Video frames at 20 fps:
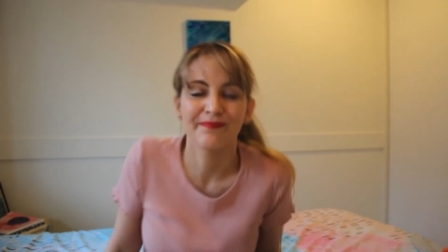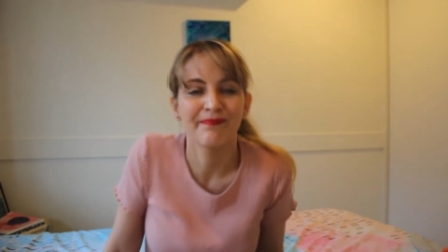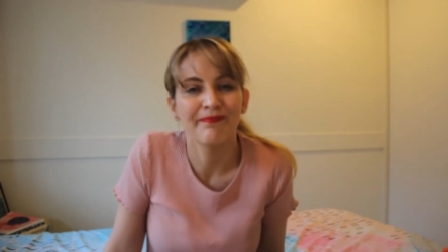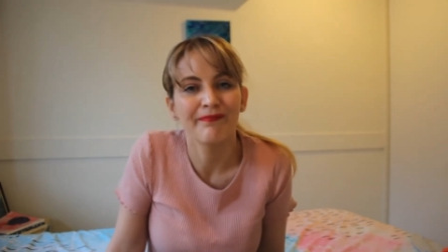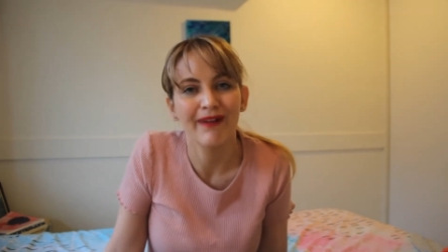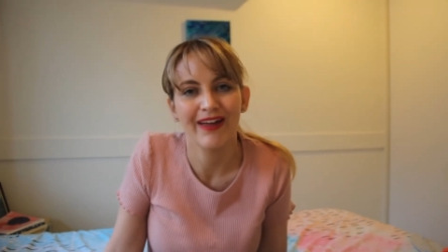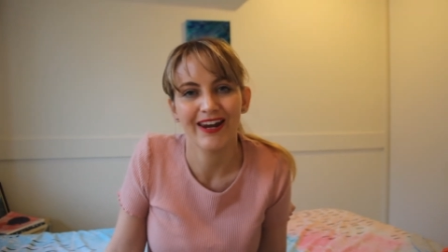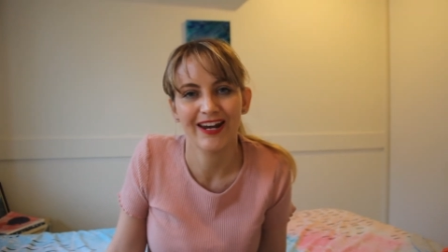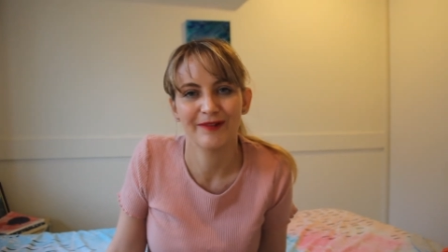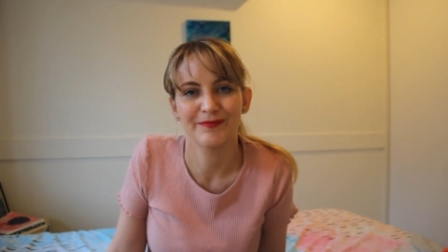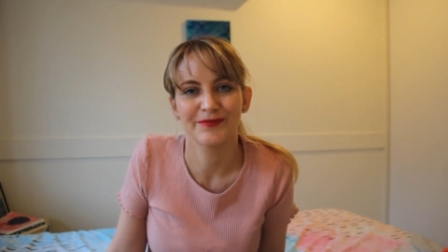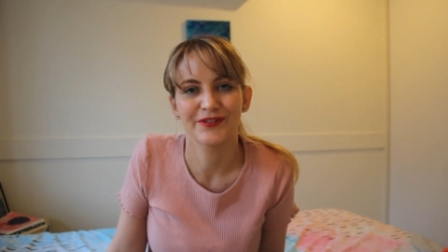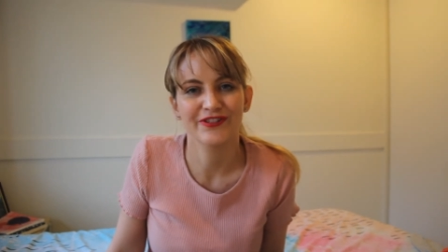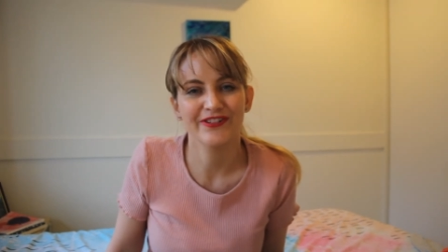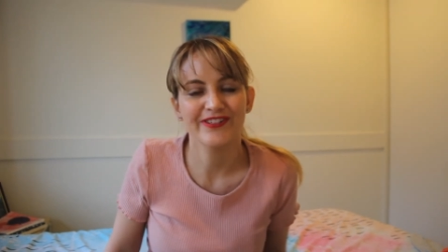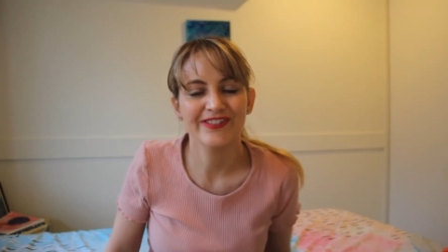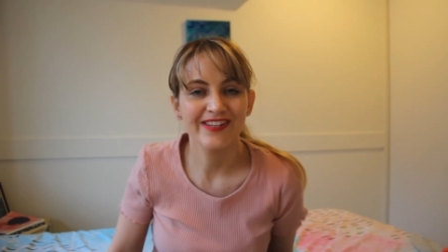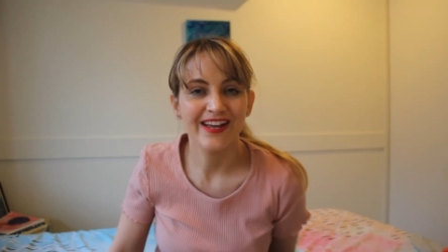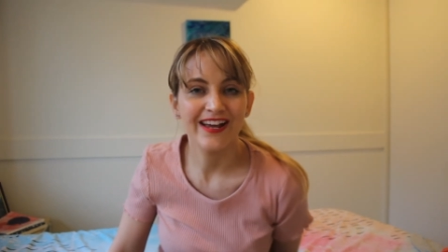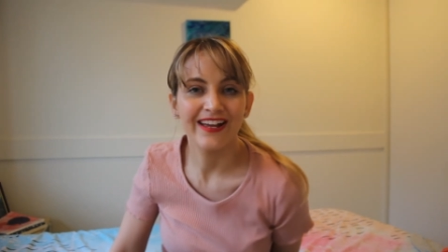My name's
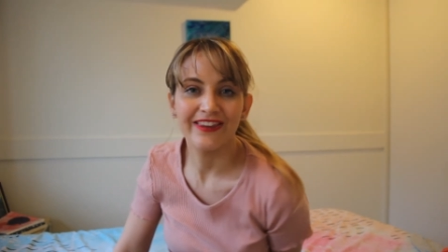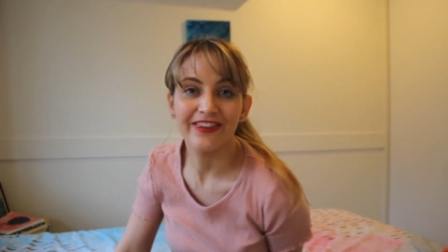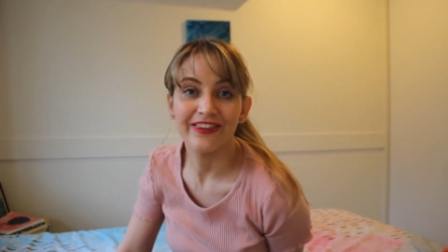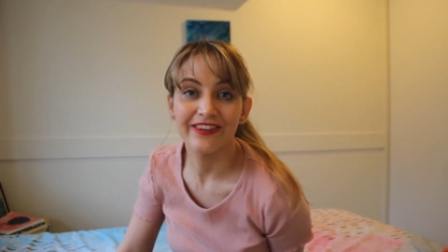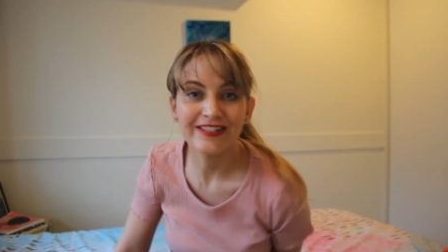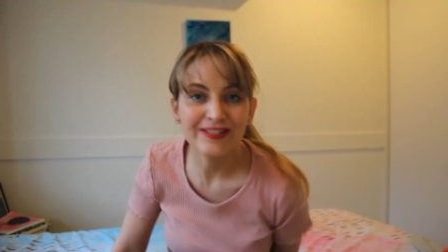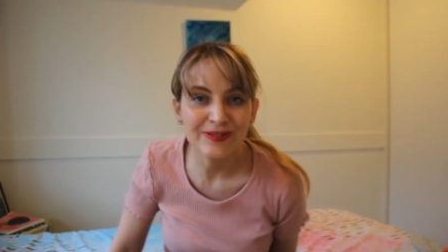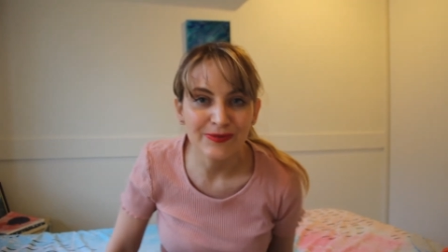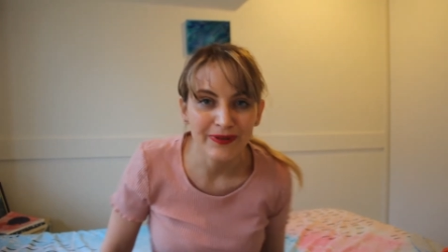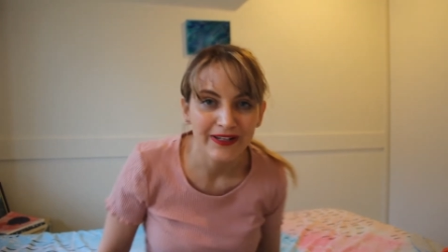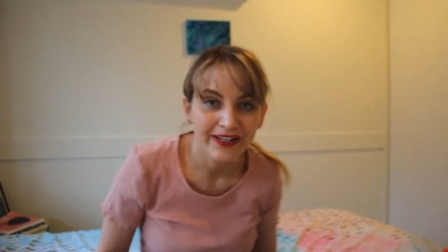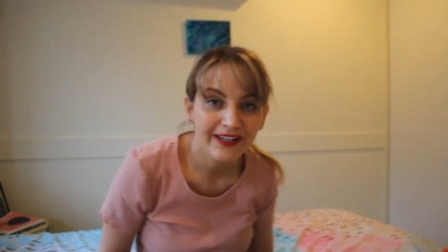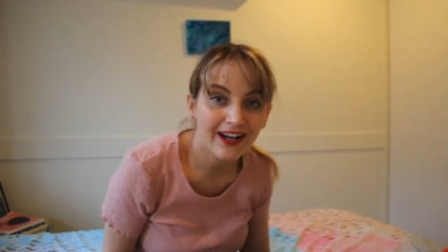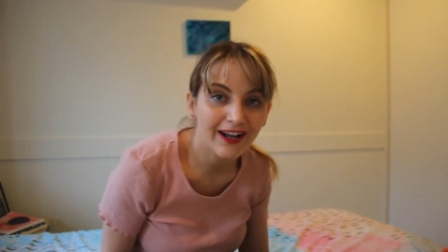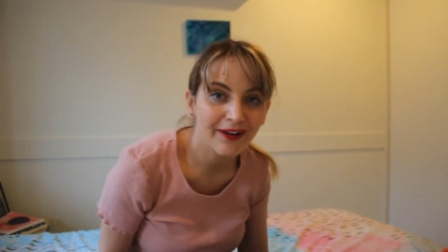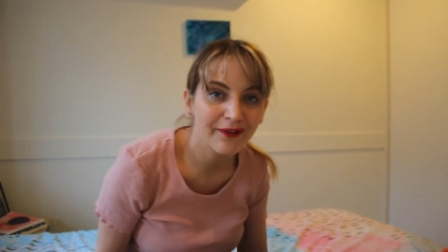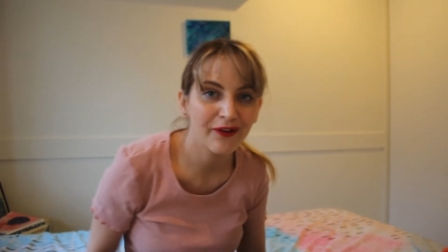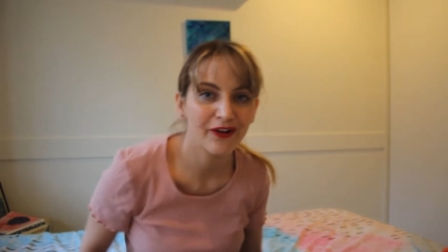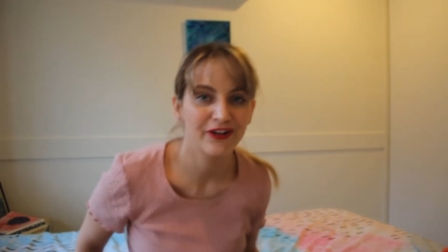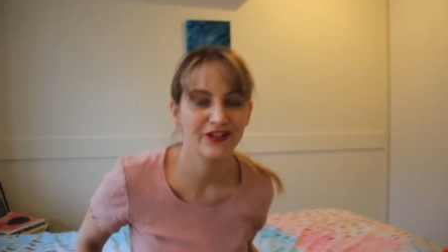Kris, and this week
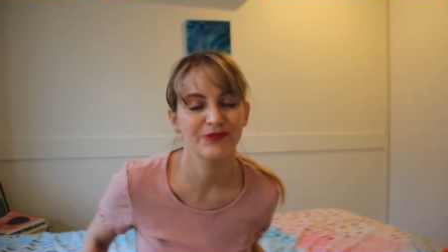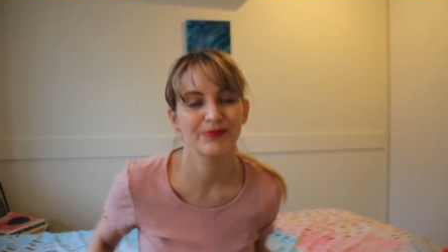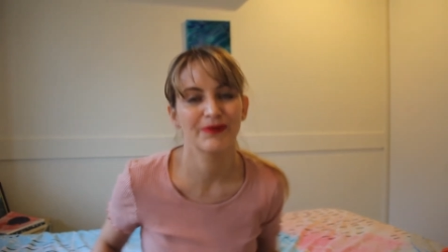I'm going to